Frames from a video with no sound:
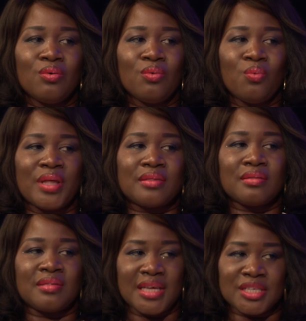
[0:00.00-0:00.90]
with
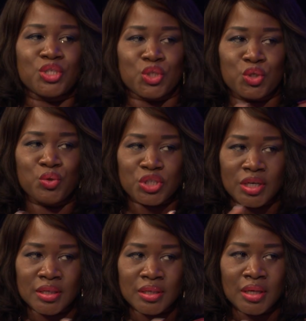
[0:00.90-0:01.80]
the
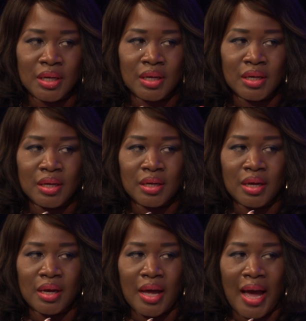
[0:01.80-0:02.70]
institution
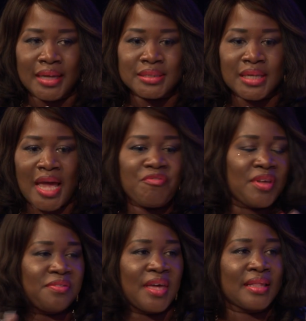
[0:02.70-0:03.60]
and
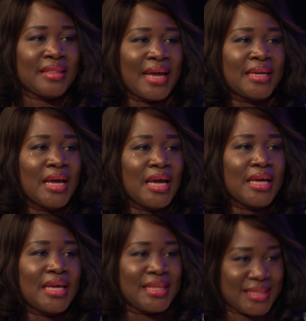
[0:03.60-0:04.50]
everything that
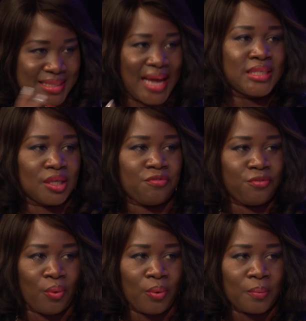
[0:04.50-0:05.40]
it's standing
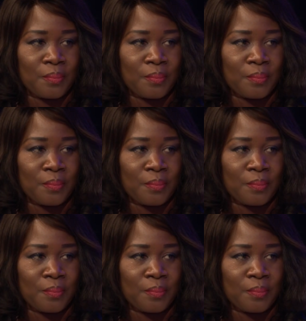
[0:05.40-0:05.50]
for.